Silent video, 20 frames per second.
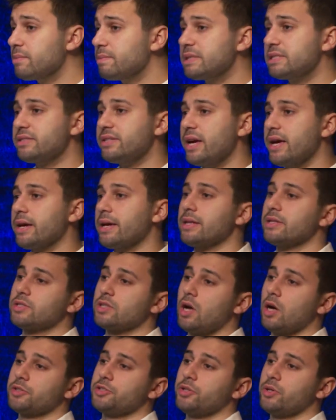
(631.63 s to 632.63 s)
mistake in
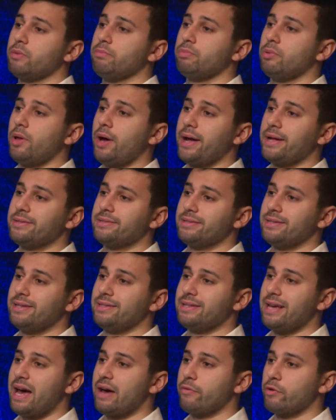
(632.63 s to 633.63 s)
SOC 2 compliance
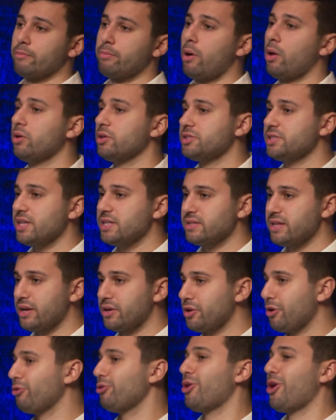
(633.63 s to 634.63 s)
is having policies that
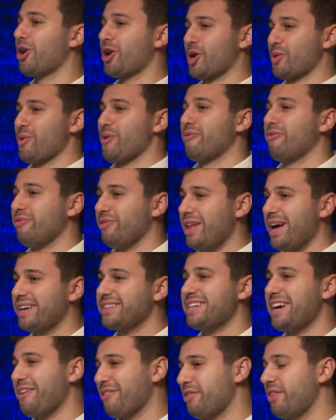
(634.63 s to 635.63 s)
no longer reflect
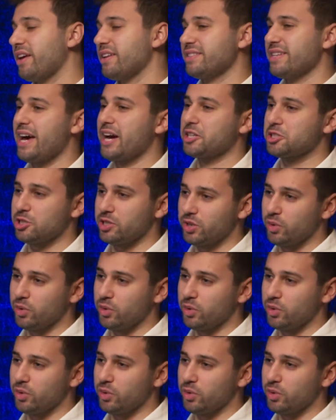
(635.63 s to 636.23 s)
how things actually